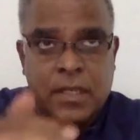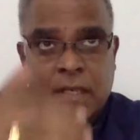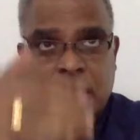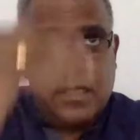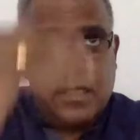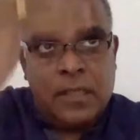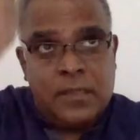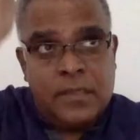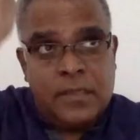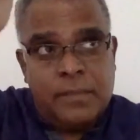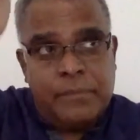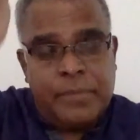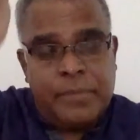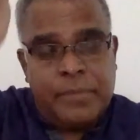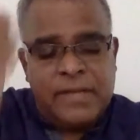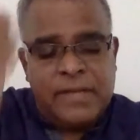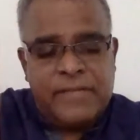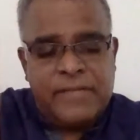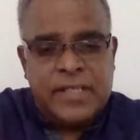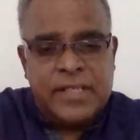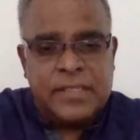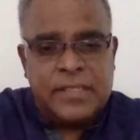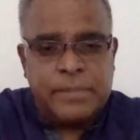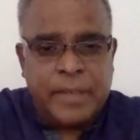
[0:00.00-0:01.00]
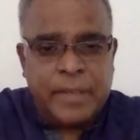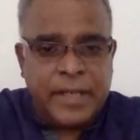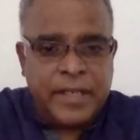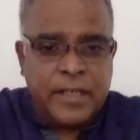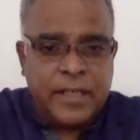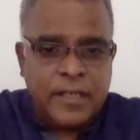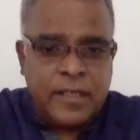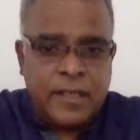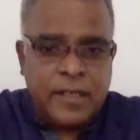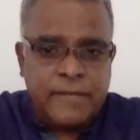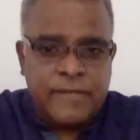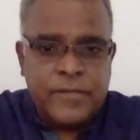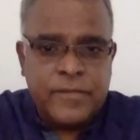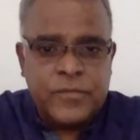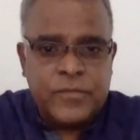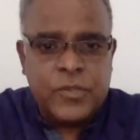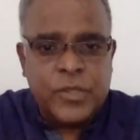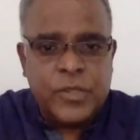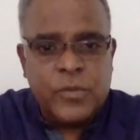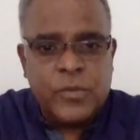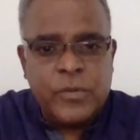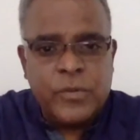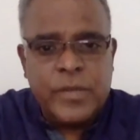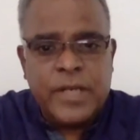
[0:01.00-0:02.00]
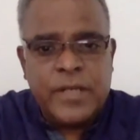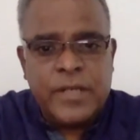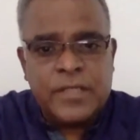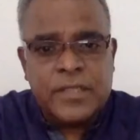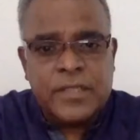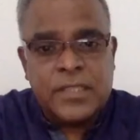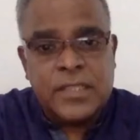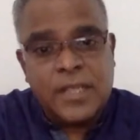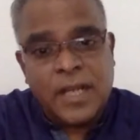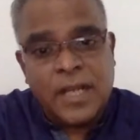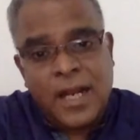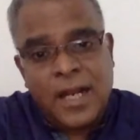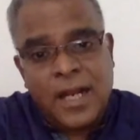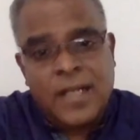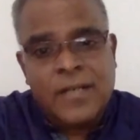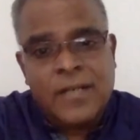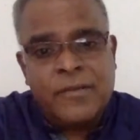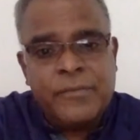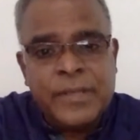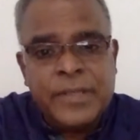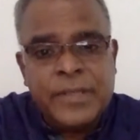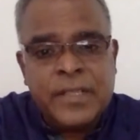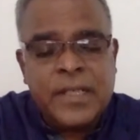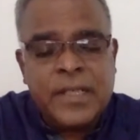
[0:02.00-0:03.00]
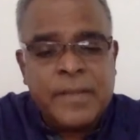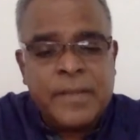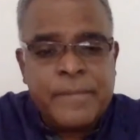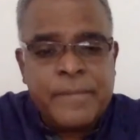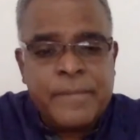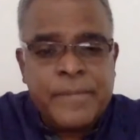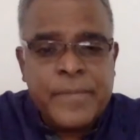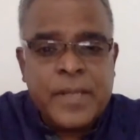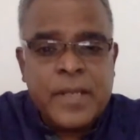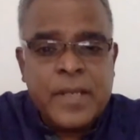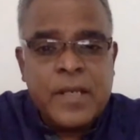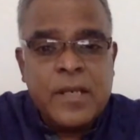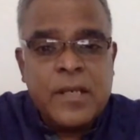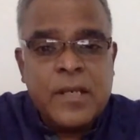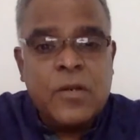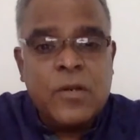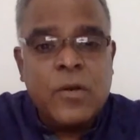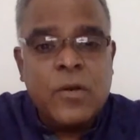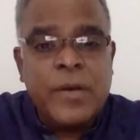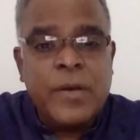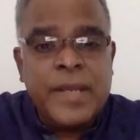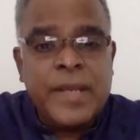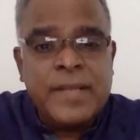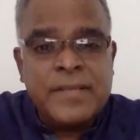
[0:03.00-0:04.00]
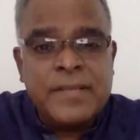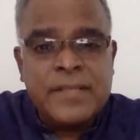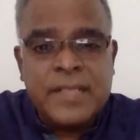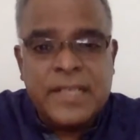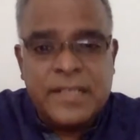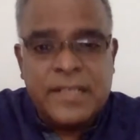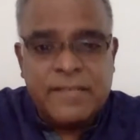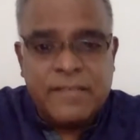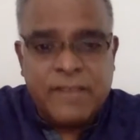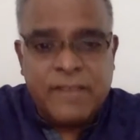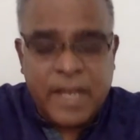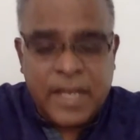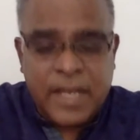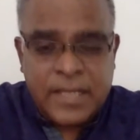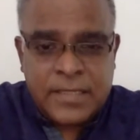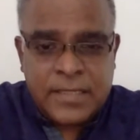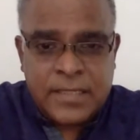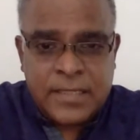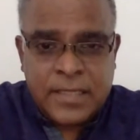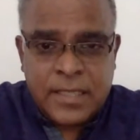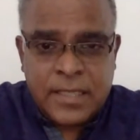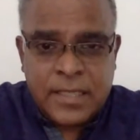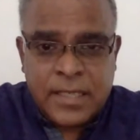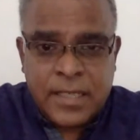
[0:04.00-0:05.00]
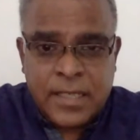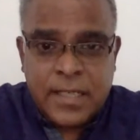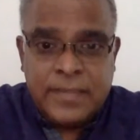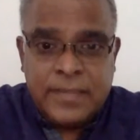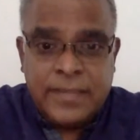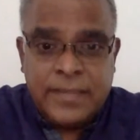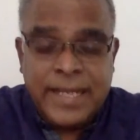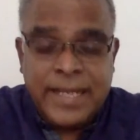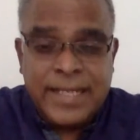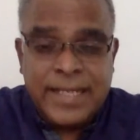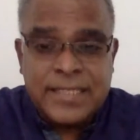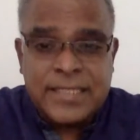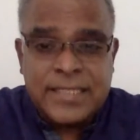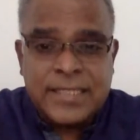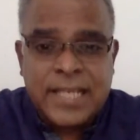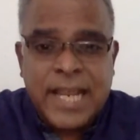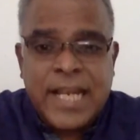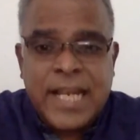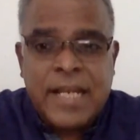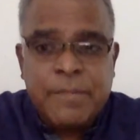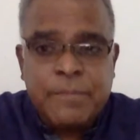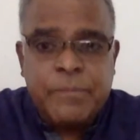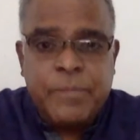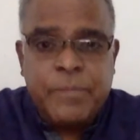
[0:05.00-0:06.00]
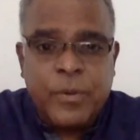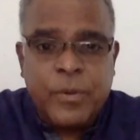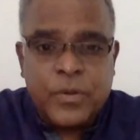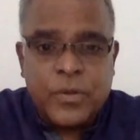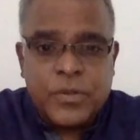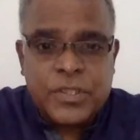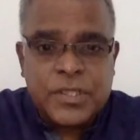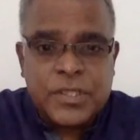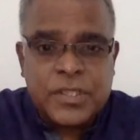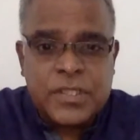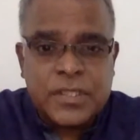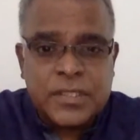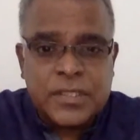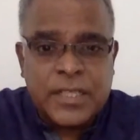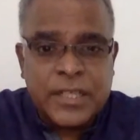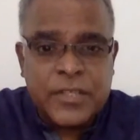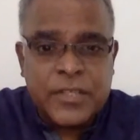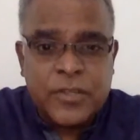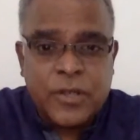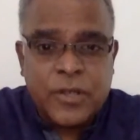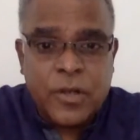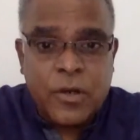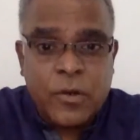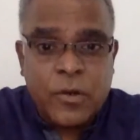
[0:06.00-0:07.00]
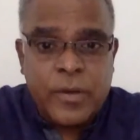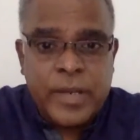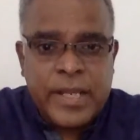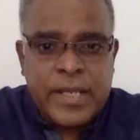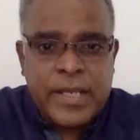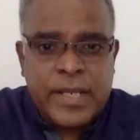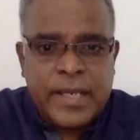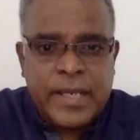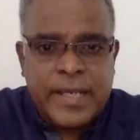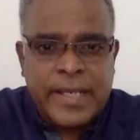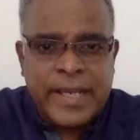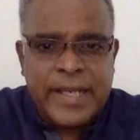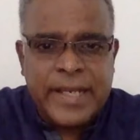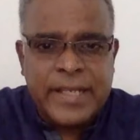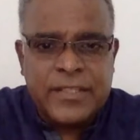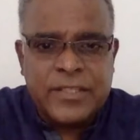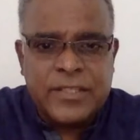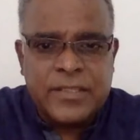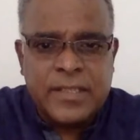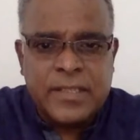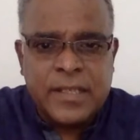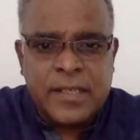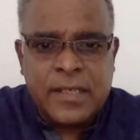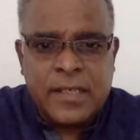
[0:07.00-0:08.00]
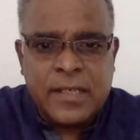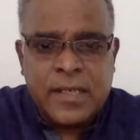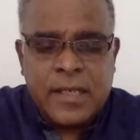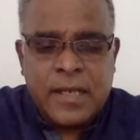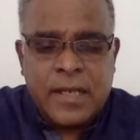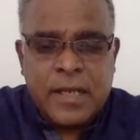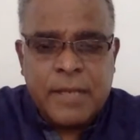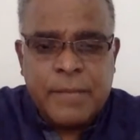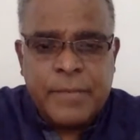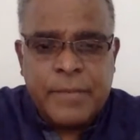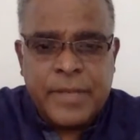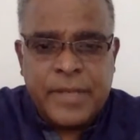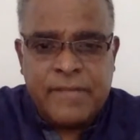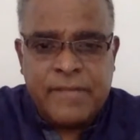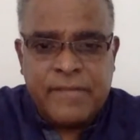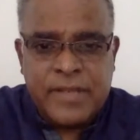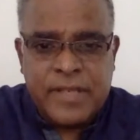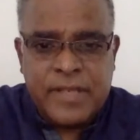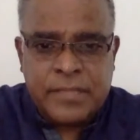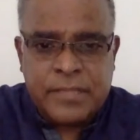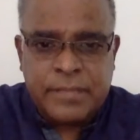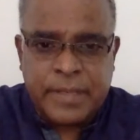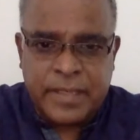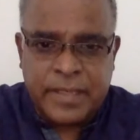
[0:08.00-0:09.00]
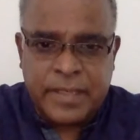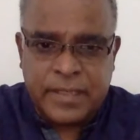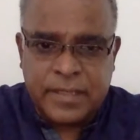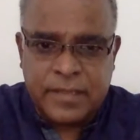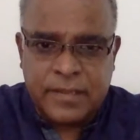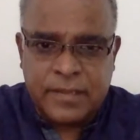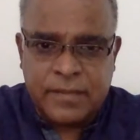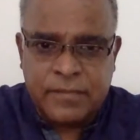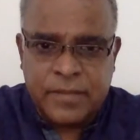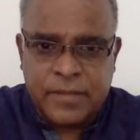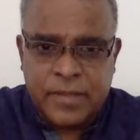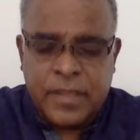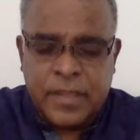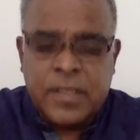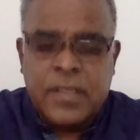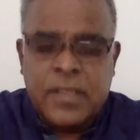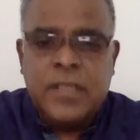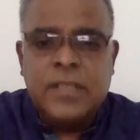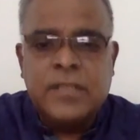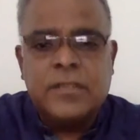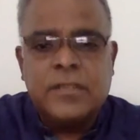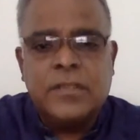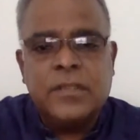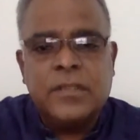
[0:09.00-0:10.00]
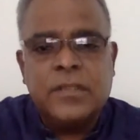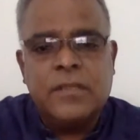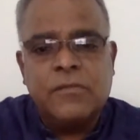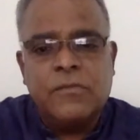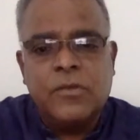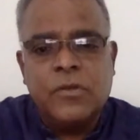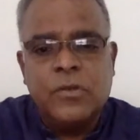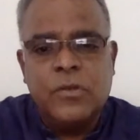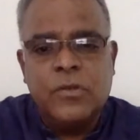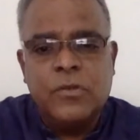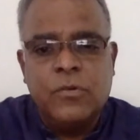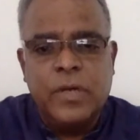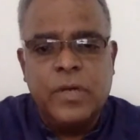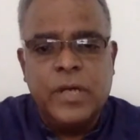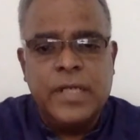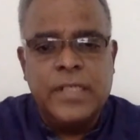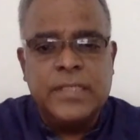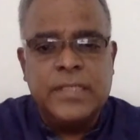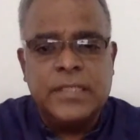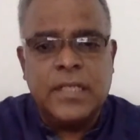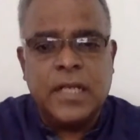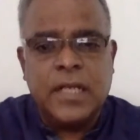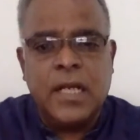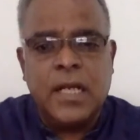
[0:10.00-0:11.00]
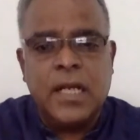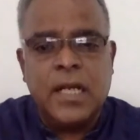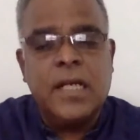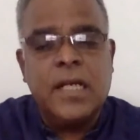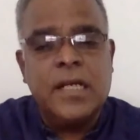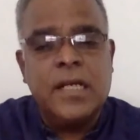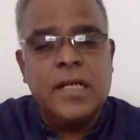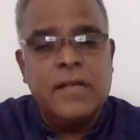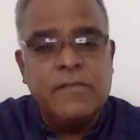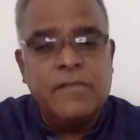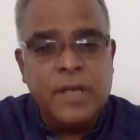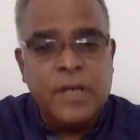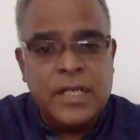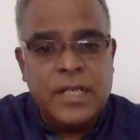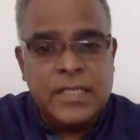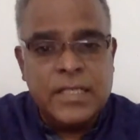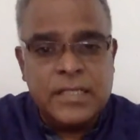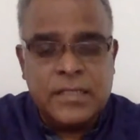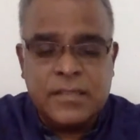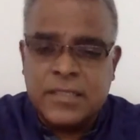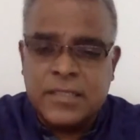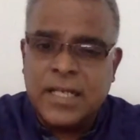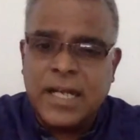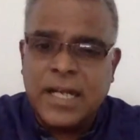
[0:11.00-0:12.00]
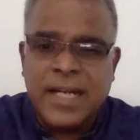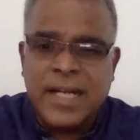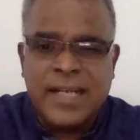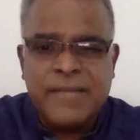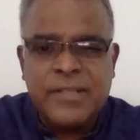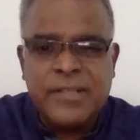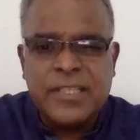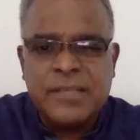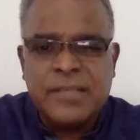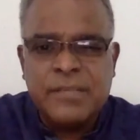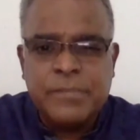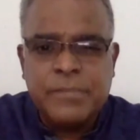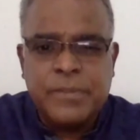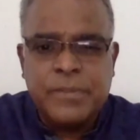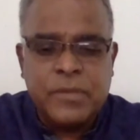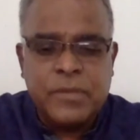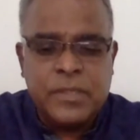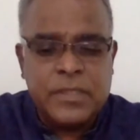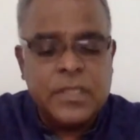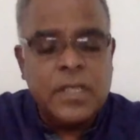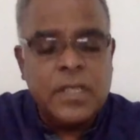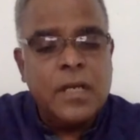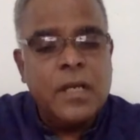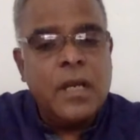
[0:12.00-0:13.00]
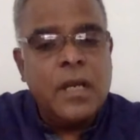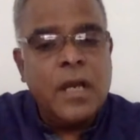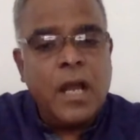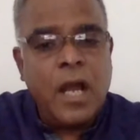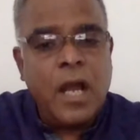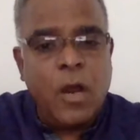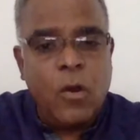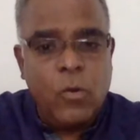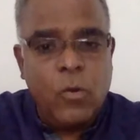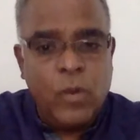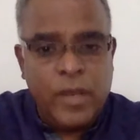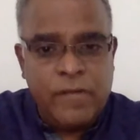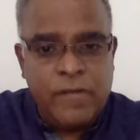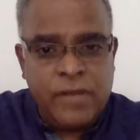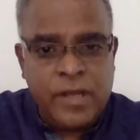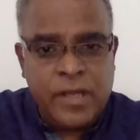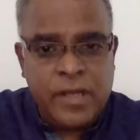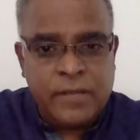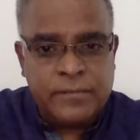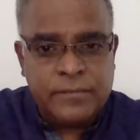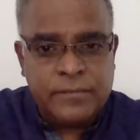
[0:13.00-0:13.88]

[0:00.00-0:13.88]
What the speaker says: the previous paragraph. So you need to start with a cohesive device that signposts that you are going against the previous paragraph. So the good words are converse, starting with simple words. However,